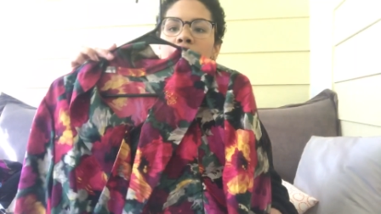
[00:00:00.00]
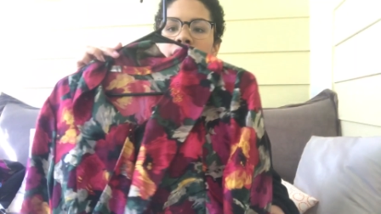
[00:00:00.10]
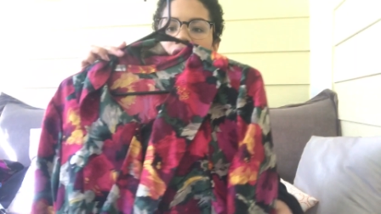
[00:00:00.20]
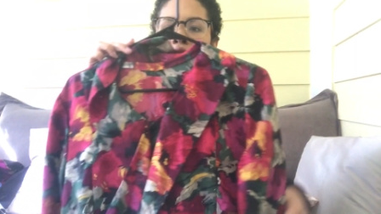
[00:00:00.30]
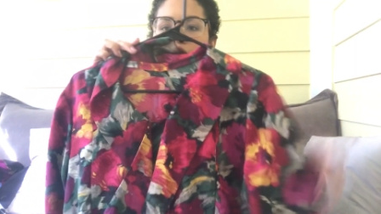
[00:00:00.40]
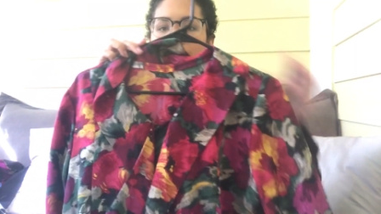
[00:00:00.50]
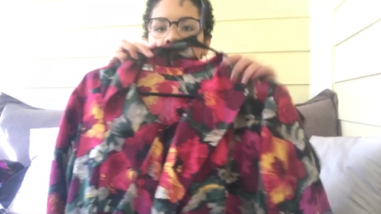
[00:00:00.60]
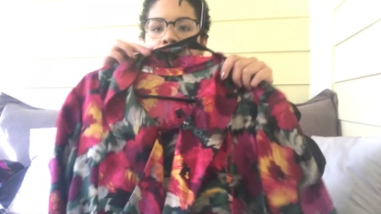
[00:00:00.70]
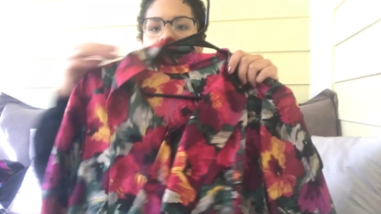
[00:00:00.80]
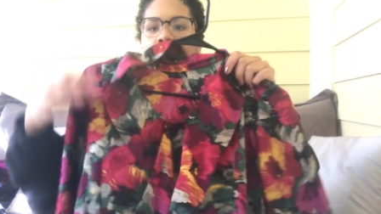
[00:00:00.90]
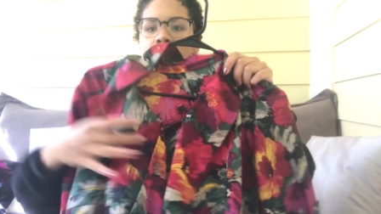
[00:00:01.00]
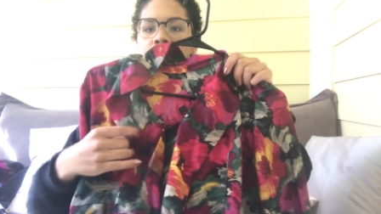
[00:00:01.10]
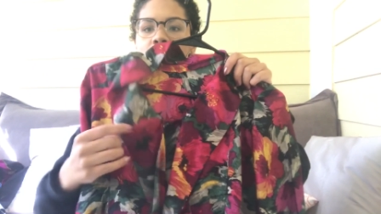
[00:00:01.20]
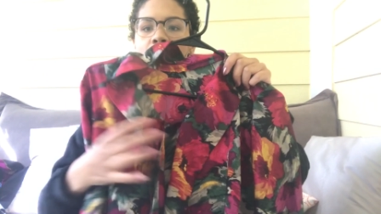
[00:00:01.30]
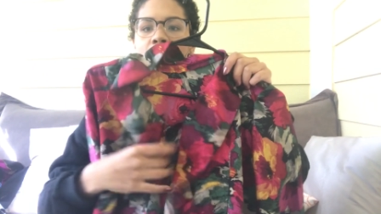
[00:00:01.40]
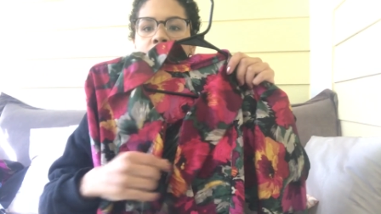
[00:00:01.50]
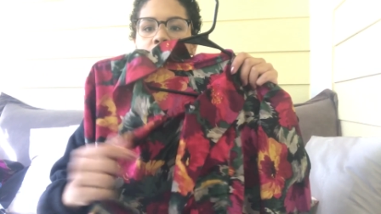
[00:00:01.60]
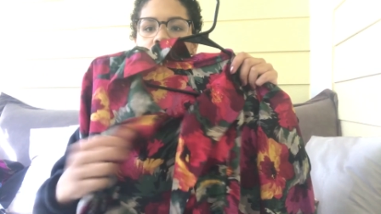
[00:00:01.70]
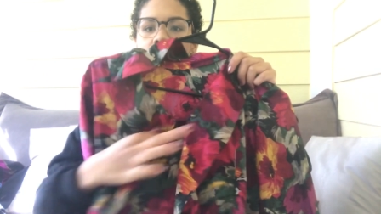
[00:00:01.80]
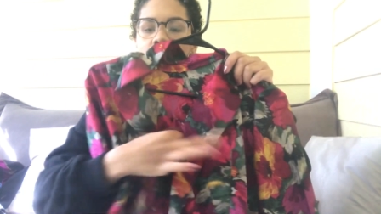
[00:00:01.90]
This is the front of the blouse. It has
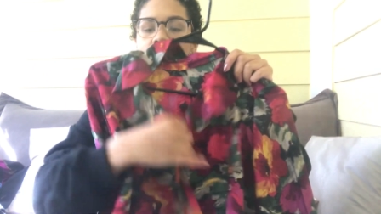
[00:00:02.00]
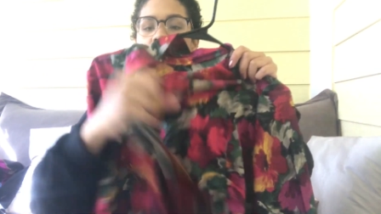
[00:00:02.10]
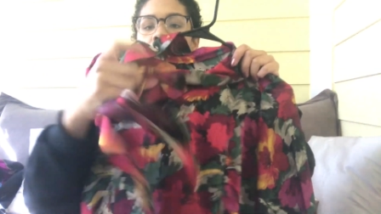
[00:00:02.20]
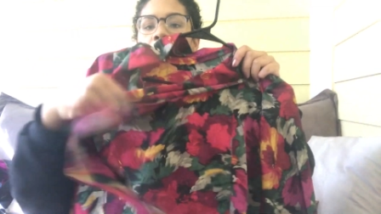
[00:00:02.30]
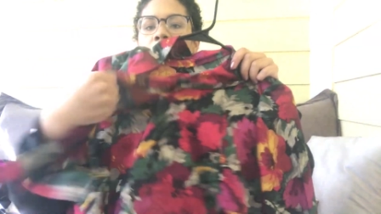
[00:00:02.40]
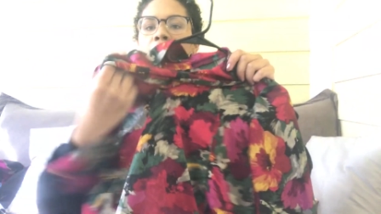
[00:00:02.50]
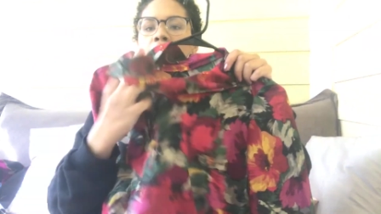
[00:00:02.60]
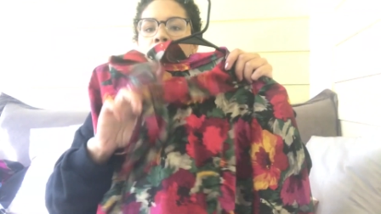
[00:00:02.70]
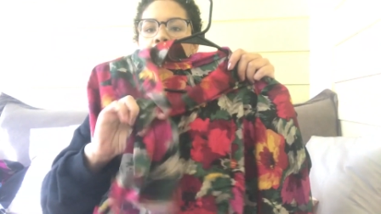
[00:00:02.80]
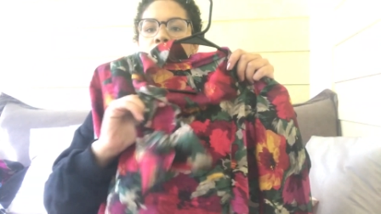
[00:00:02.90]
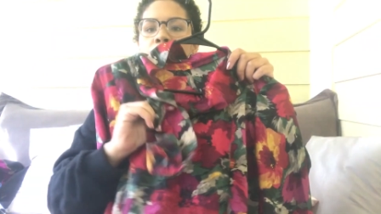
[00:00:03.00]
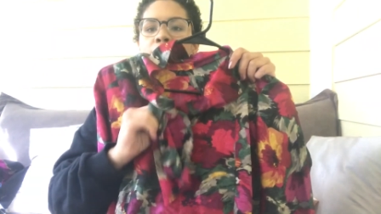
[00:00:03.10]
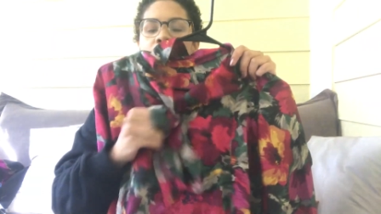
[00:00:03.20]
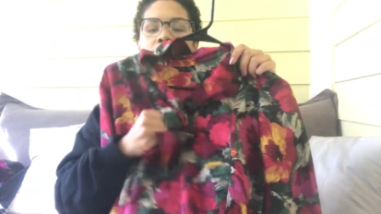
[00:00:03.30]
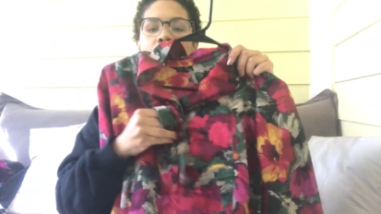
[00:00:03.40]
a little tie here so you can